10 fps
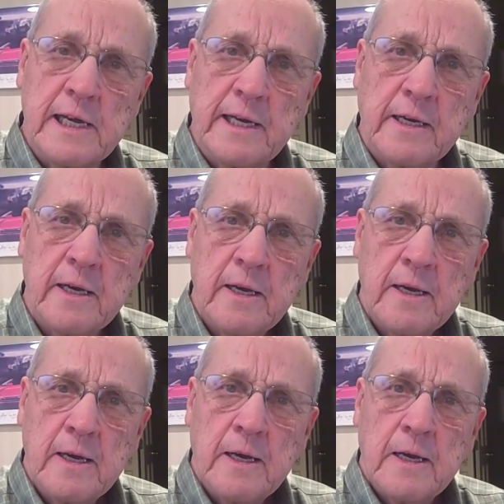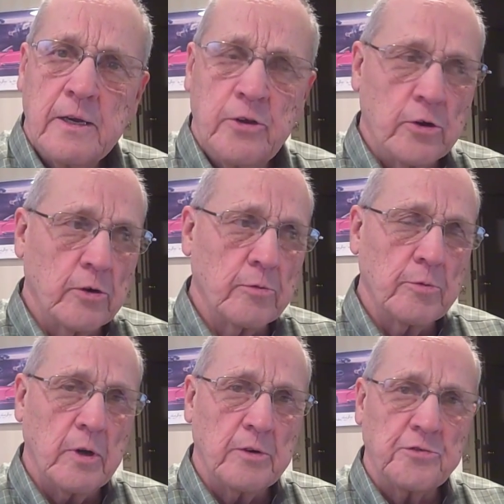take your
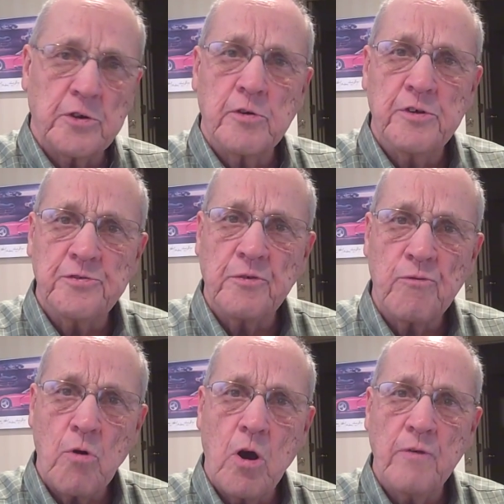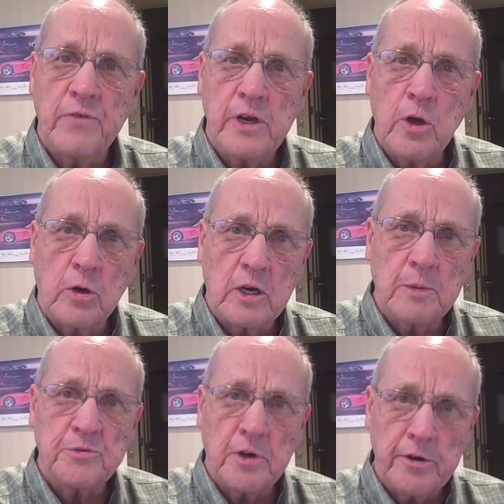series of raw video
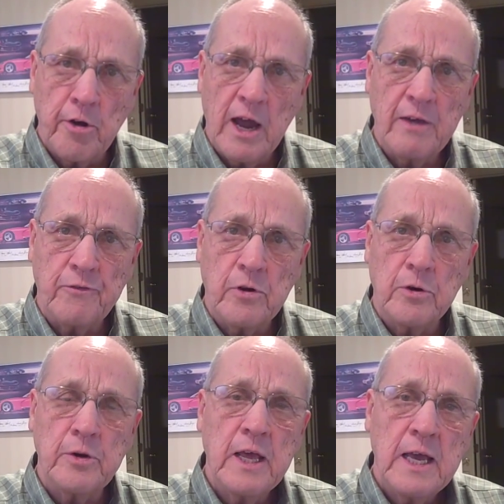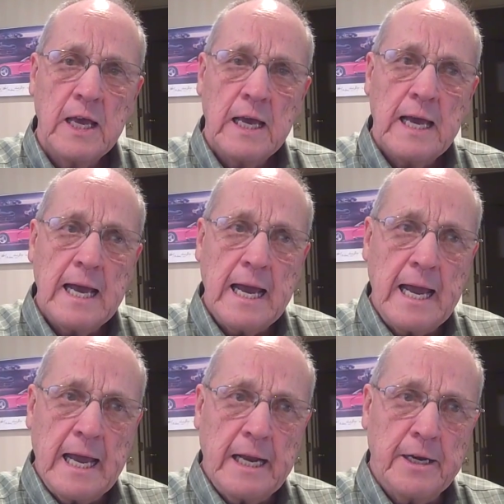clips on your iPhone
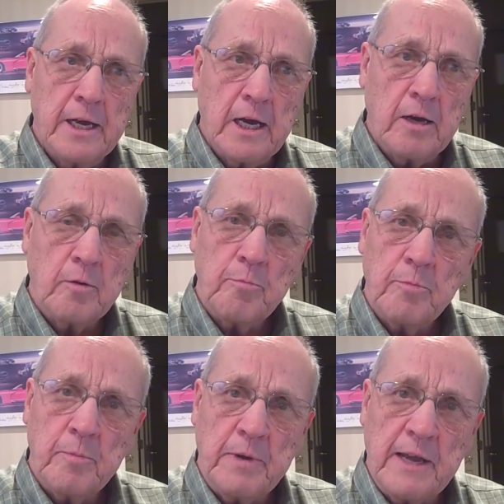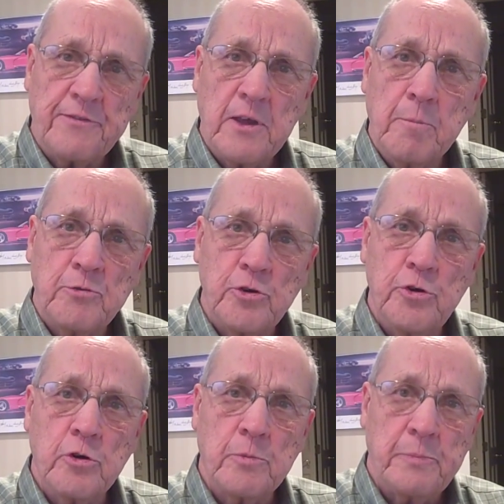and get them to
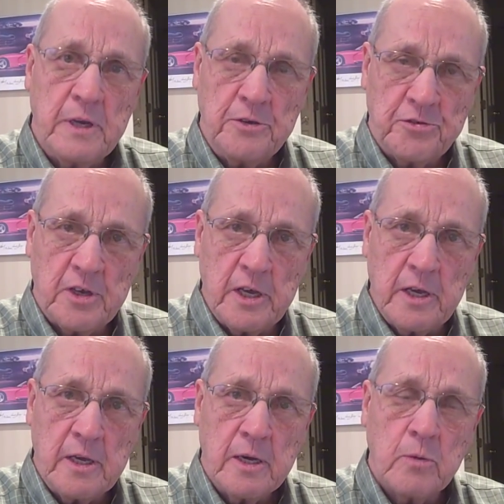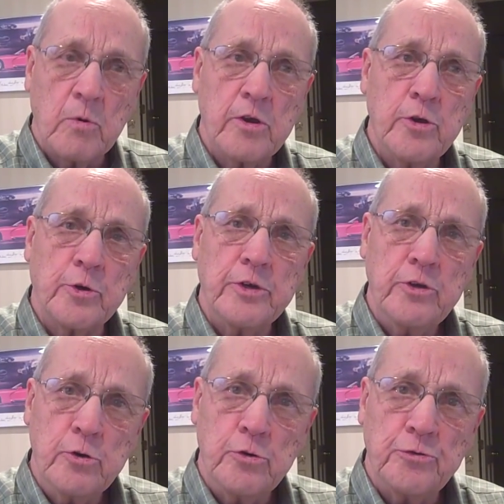your PC, where you
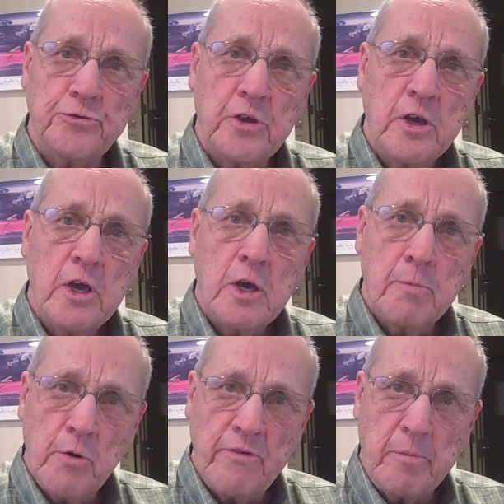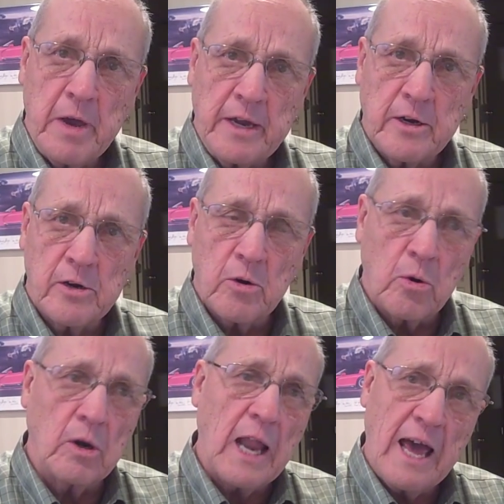can use Movie Maker
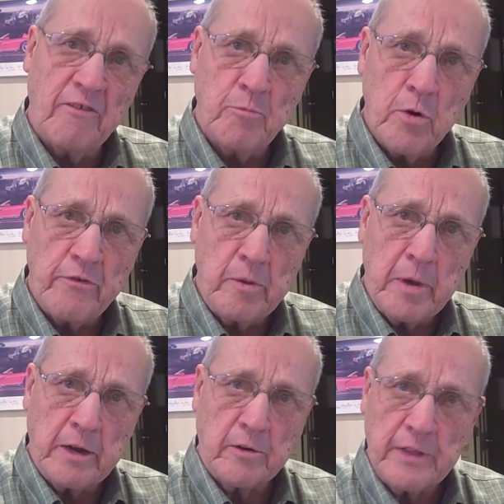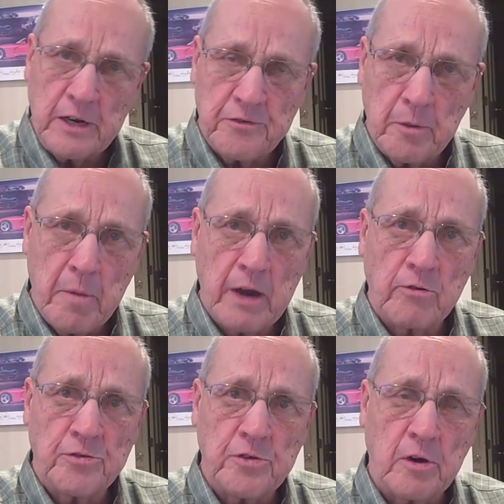or Live Movie Maker. That's the
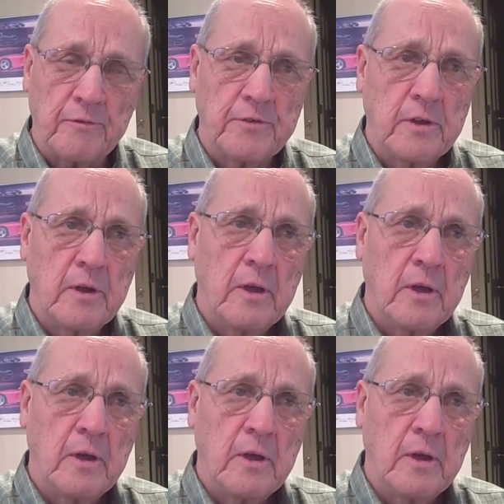Microsoft